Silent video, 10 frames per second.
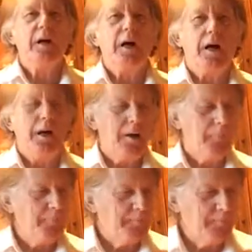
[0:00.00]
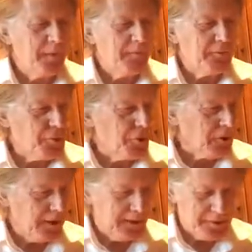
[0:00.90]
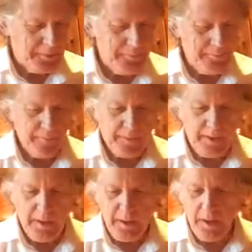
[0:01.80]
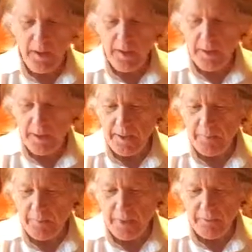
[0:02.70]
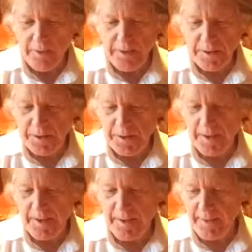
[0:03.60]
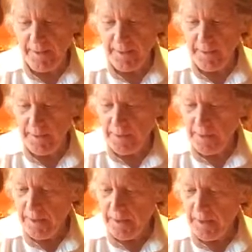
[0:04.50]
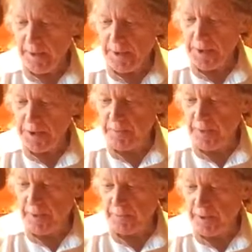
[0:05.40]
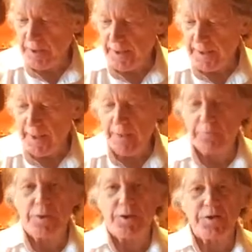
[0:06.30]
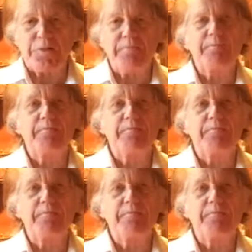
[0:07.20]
for Sugarland. And my rant today is about the red light cameras.